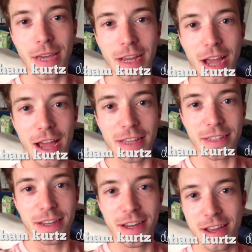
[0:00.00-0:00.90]
Hey
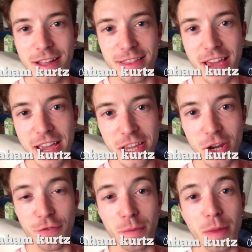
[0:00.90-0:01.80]
guys, thank
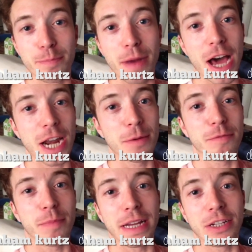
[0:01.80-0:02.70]
you from the bottom
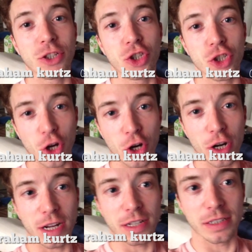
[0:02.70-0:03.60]
of my
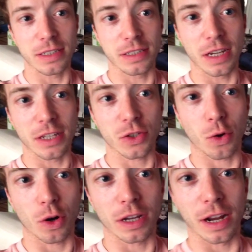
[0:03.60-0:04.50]
dirty,
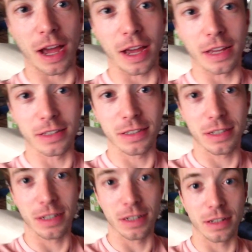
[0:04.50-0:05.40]

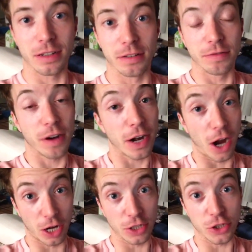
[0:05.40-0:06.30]
disorganized, very
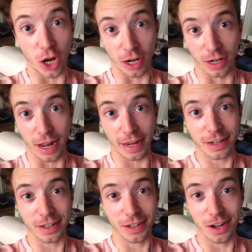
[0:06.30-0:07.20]
un John like
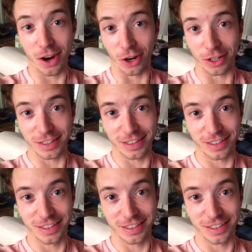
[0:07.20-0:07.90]
heart.